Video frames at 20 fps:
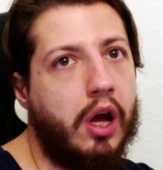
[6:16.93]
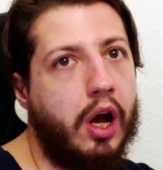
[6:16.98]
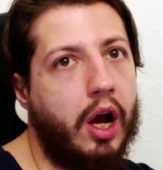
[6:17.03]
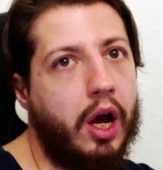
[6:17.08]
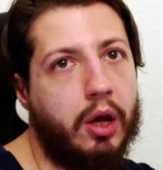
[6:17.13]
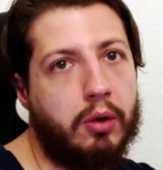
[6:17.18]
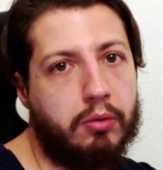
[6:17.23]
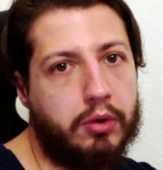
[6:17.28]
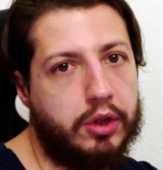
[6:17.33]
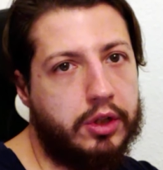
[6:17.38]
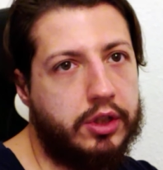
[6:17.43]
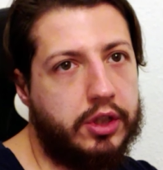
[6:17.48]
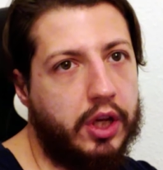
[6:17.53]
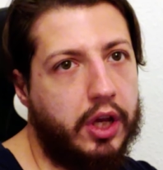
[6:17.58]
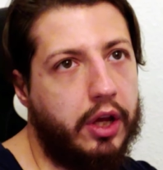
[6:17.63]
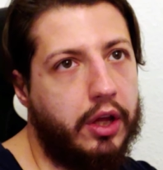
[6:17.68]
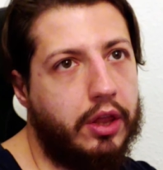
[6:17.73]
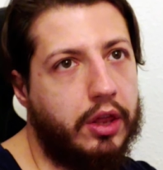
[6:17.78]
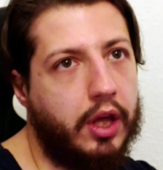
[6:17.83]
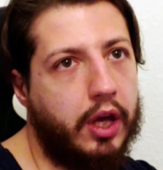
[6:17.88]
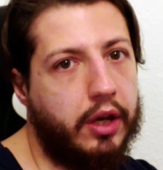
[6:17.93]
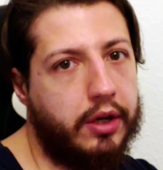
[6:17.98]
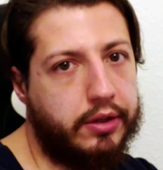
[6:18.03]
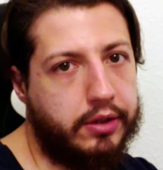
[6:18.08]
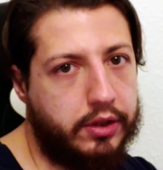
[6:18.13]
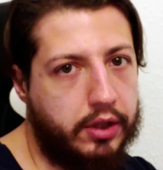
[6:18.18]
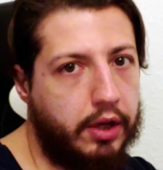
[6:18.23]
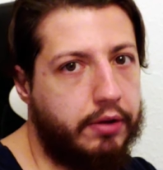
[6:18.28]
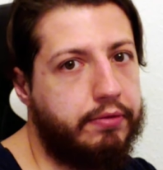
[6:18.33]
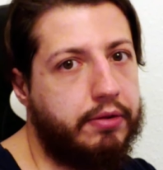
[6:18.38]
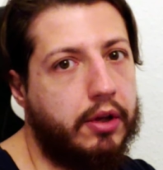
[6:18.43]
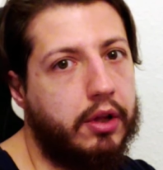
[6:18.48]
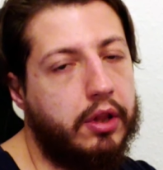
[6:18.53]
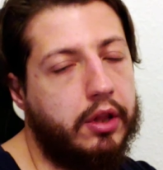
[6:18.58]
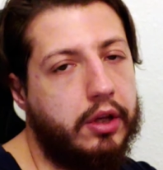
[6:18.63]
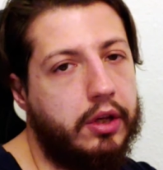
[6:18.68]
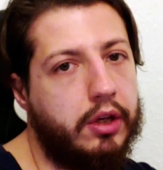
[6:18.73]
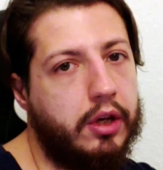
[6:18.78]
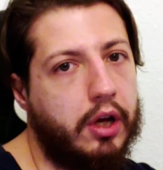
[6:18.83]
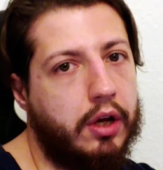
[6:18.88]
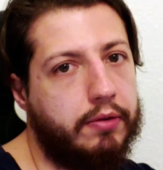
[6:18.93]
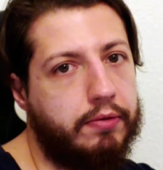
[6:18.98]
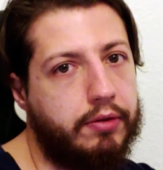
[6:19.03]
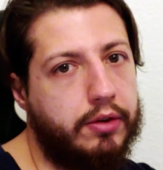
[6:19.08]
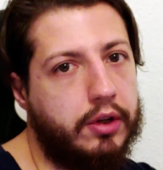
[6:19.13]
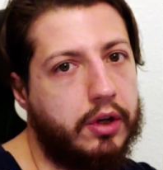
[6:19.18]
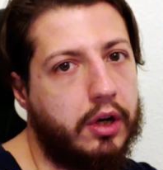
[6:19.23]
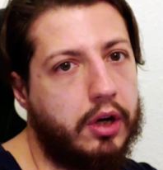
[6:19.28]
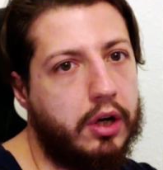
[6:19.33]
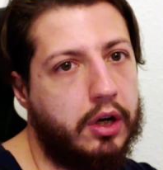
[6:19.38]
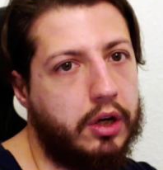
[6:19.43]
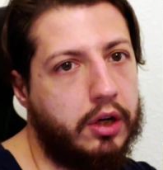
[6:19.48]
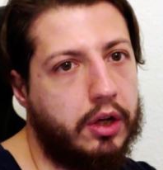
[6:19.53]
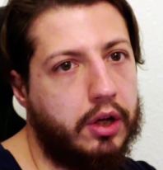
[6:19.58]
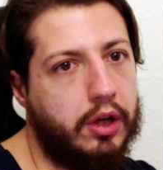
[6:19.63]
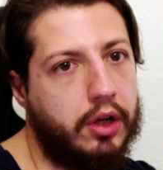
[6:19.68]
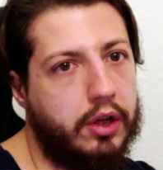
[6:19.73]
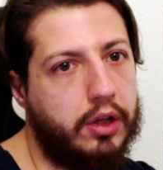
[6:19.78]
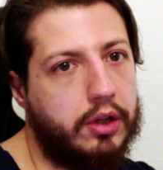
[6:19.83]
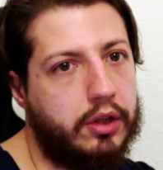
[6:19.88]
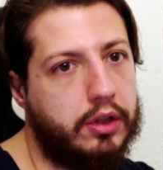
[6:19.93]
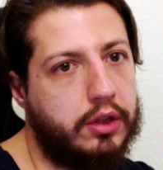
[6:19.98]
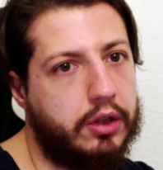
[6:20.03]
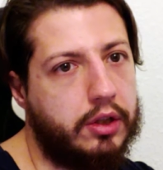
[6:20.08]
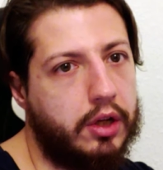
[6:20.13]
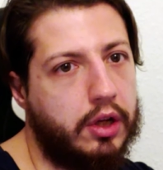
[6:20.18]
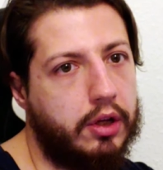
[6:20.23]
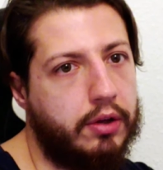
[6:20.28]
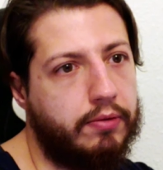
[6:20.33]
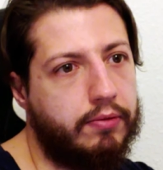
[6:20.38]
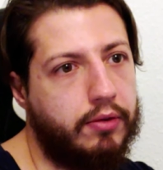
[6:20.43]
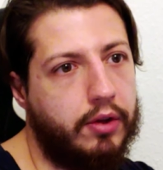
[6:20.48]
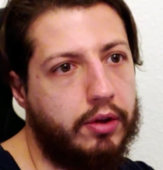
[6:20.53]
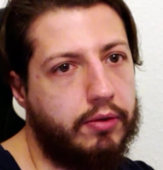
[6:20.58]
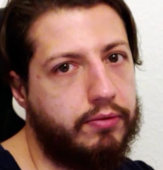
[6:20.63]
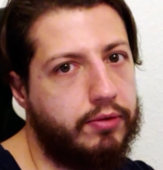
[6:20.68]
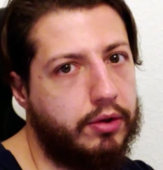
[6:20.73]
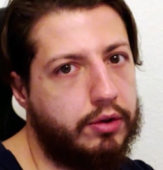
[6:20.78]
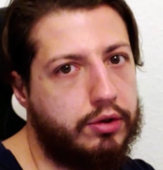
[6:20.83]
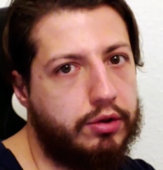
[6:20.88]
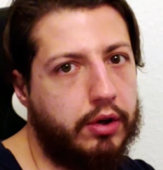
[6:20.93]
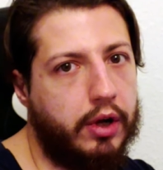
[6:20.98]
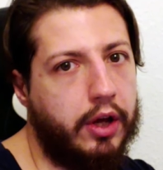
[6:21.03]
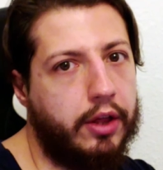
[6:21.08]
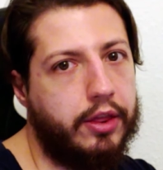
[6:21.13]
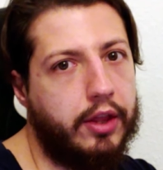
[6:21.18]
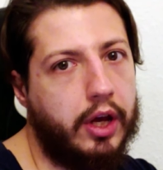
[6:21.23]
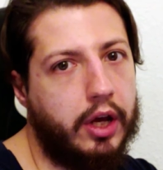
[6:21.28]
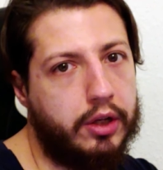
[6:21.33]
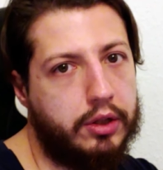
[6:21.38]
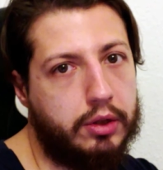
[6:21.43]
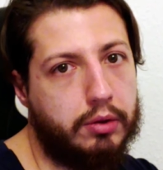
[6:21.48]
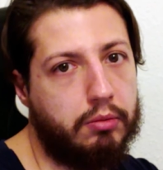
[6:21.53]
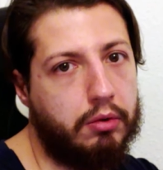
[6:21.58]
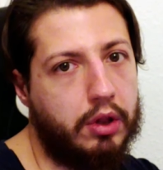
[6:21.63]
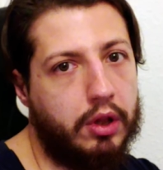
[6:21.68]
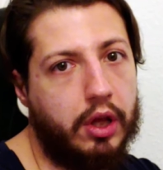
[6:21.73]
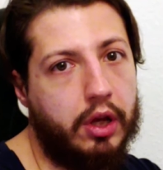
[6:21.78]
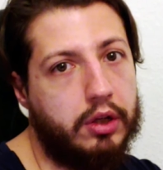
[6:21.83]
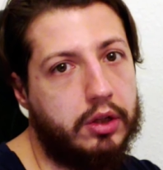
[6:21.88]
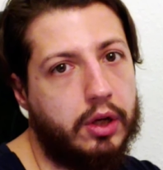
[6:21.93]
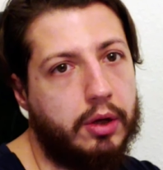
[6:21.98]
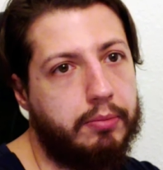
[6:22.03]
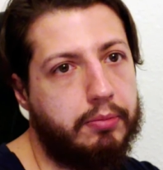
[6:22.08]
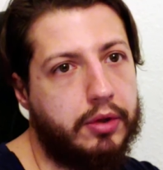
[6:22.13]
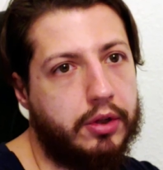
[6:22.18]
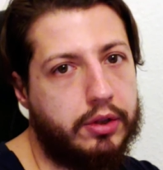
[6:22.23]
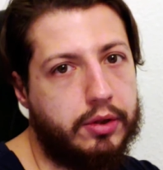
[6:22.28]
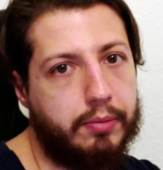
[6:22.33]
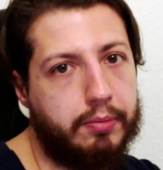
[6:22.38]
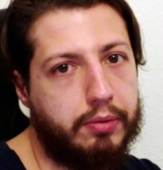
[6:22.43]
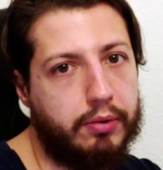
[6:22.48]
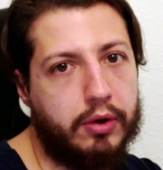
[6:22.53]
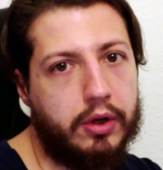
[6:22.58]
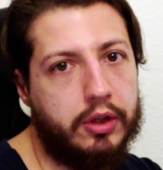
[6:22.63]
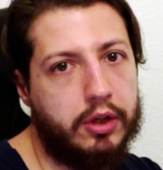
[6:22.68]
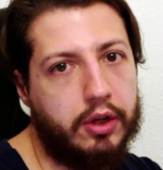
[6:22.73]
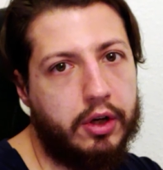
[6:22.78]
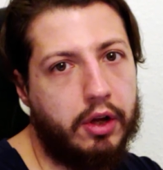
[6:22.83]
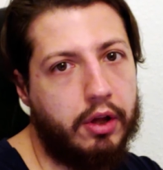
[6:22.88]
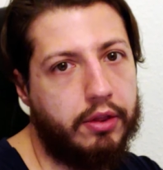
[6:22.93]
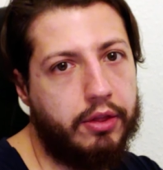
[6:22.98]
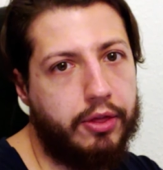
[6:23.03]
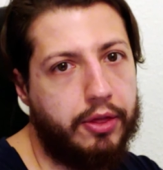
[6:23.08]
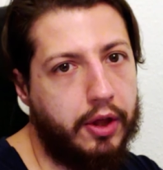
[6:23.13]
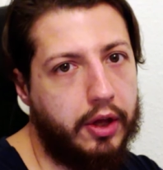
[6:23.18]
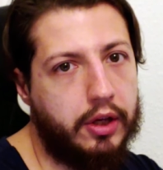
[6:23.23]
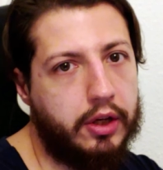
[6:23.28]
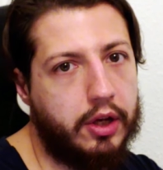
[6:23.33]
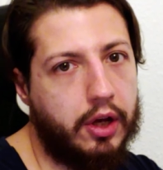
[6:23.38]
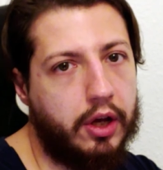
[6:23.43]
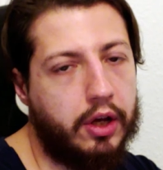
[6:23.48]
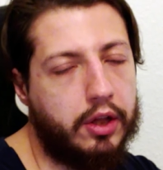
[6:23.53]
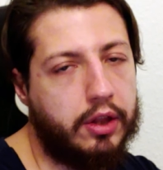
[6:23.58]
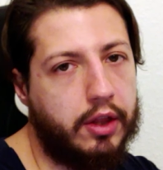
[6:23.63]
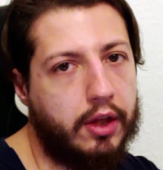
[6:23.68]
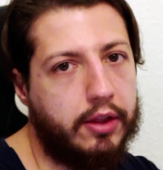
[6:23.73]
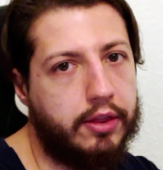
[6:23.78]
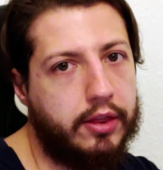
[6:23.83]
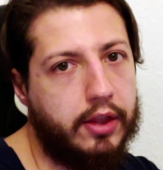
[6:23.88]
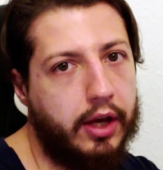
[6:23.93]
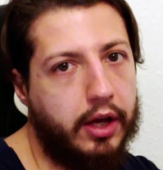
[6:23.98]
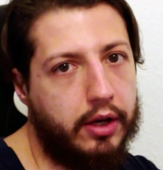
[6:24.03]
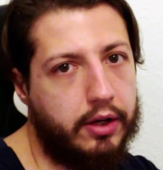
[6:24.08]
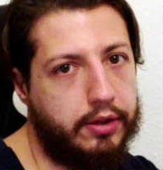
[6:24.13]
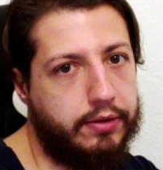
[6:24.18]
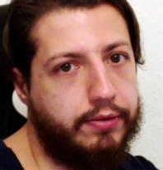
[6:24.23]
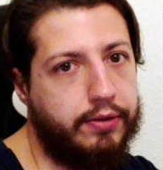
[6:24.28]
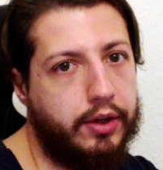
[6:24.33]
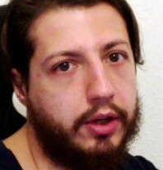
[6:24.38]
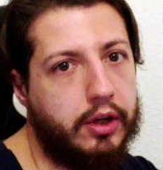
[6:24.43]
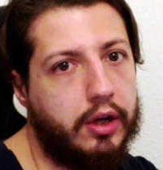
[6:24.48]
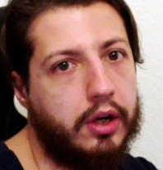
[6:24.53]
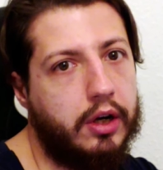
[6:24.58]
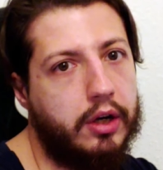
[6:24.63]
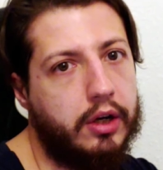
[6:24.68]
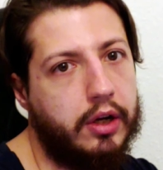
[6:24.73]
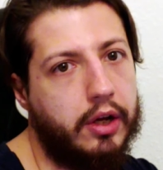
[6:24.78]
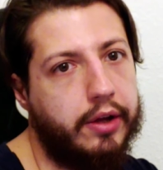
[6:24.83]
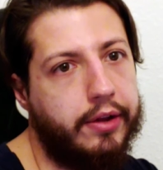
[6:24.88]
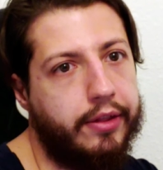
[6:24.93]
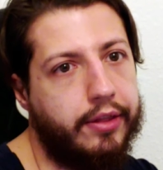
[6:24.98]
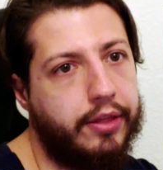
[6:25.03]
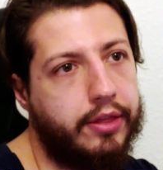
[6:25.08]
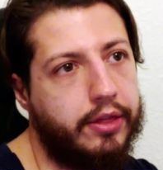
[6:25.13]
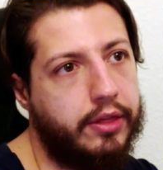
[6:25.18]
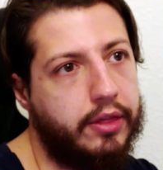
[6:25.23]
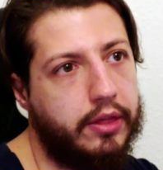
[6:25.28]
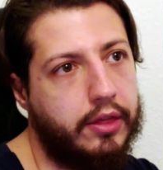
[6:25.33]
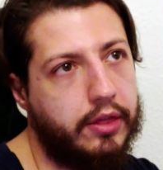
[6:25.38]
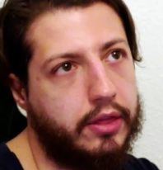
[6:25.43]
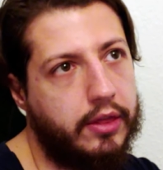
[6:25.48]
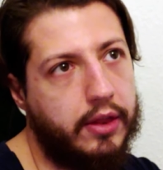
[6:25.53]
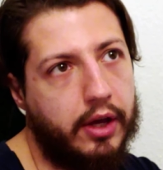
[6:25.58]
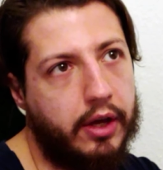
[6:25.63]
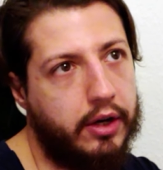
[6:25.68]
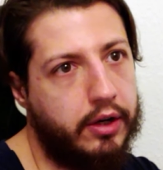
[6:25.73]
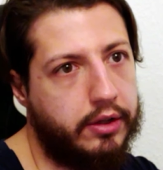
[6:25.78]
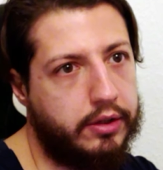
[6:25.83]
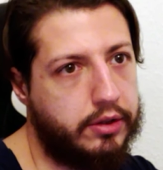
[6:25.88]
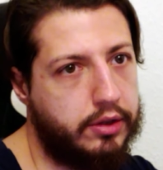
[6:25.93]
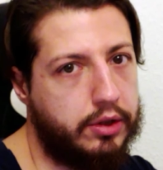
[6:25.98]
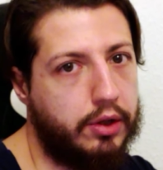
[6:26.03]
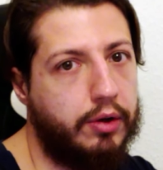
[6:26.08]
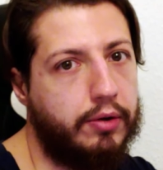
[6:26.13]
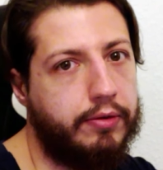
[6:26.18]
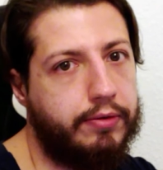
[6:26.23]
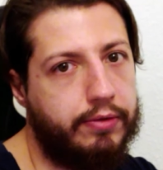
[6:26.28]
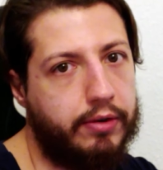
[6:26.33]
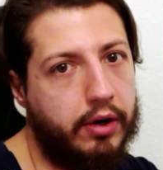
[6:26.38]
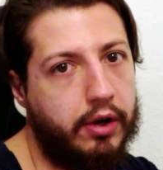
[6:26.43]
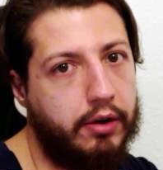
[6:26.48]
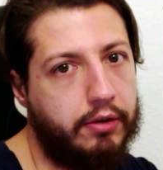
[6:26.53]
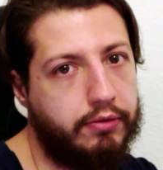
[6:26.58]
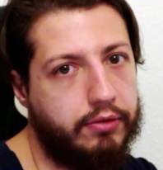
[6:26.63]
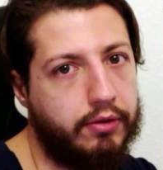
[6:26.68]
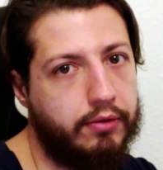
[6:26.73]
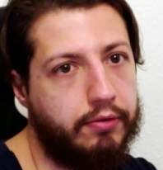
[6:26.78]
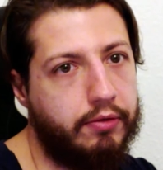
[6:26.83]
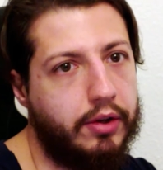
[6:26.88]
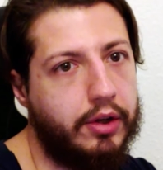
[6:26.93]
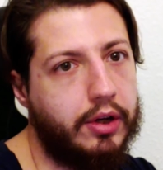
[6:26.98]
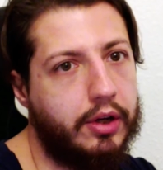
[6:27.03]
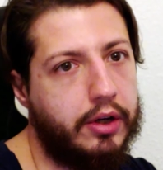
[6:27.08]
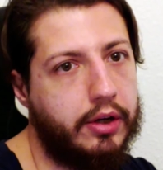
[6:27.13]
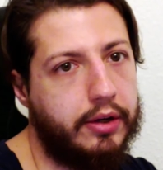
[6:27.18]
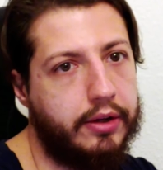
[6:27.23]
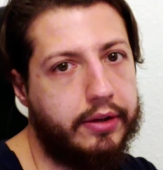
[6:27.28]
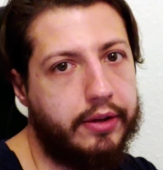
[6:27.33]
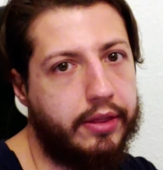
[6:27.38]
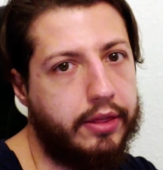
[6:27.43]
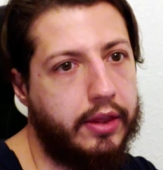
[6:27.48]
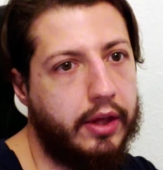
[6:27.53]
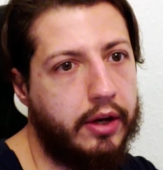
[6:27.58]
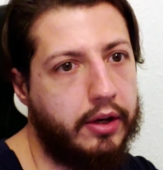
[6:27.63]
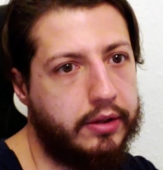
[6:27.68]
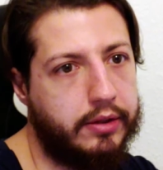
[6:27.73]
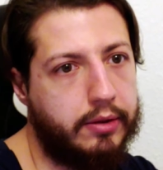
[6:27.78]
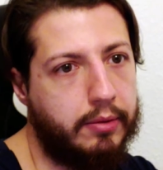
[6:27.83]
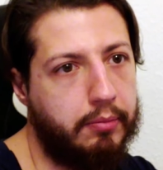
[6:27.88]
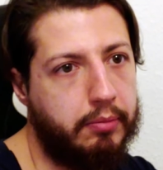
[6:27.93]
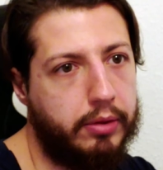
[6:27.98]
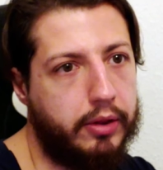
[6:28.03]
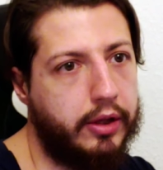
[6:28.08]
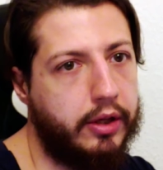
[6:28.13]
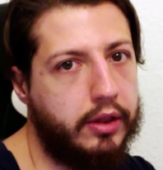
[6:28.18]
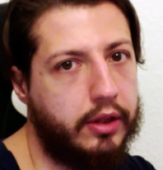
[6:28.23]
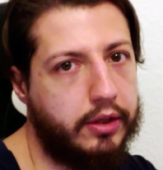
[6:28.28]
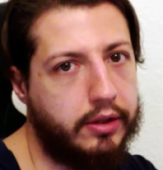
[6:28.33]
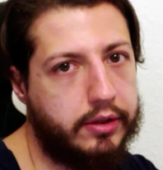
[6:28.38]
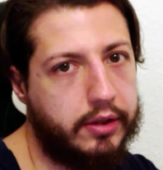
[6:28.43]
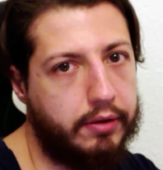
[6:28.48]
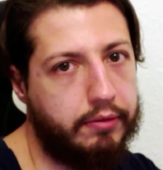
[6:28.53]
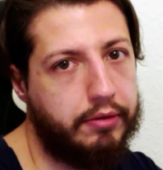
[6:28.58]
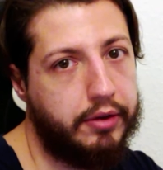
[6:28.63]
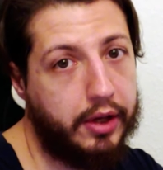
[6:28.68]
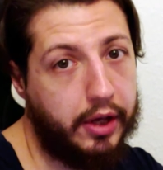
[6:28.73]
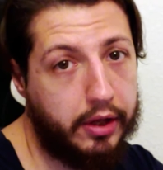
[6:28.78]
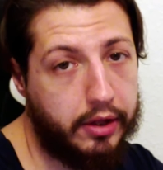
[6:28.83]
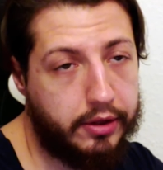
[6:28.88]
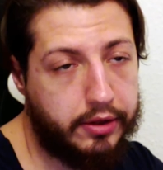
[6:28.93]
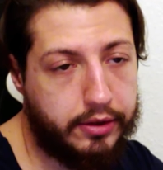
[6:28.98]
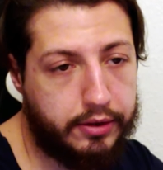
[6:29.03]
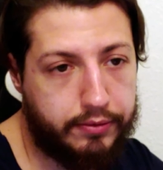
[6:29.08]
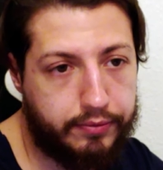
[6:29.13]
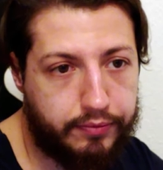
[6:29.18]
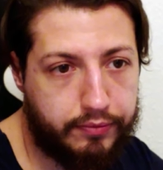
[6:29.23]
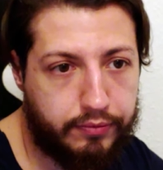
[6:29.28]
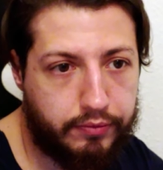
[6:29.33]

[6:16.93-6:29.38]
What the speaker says: I would say that is definitely not VR, and if you try that, you will end up disappointed and thinking that that is VR, and that is so far from VR, and that is completely something else.